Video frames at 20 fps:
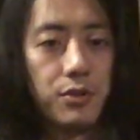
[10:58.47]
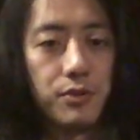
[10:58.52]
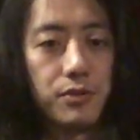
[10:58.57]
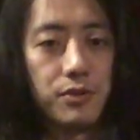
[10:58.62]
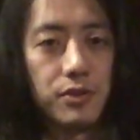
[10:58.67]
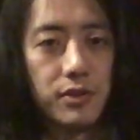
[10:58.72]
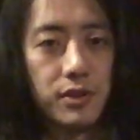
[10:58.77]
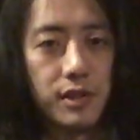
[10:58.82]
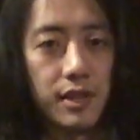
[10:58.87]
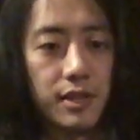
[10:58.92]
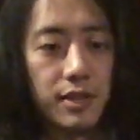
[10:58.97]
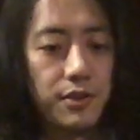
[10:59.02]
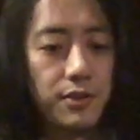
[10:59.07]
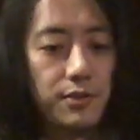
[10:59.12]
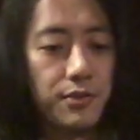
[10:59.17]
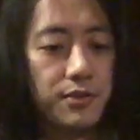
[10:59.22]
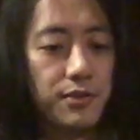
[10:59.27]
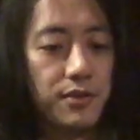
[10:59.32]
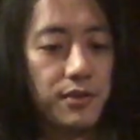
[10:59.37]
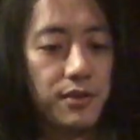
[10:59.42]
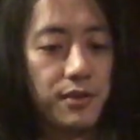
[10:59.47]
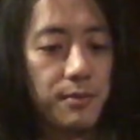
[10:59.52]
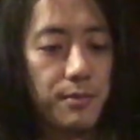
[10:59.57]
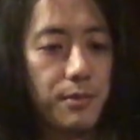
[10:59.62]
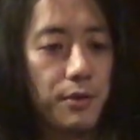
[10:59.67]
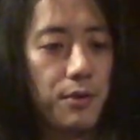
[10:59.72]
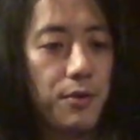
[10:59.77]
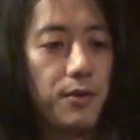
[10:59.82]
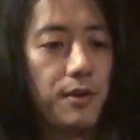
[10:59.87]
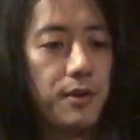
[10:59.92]
Just get used to the
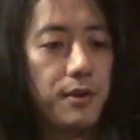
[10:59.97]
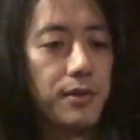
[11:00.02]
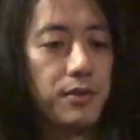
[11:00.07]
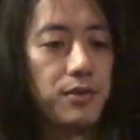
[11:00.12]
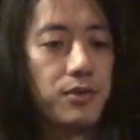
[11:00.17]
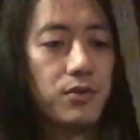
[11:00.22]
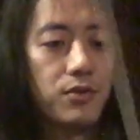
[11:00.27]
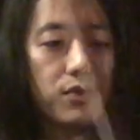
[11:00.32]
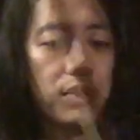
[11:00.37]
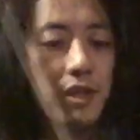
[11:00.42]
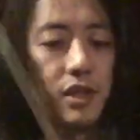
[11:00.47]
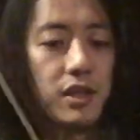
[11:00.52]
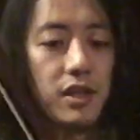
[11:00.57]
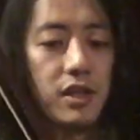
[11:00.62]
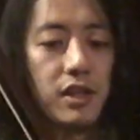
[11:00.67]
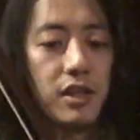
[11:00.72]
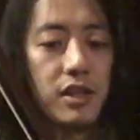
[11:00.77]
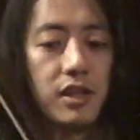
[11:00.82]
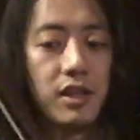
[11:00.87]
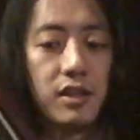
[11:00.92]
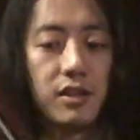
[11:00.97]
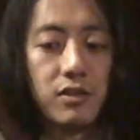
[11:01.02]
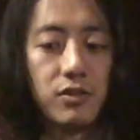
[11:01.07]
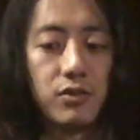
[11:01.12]
bow on the string and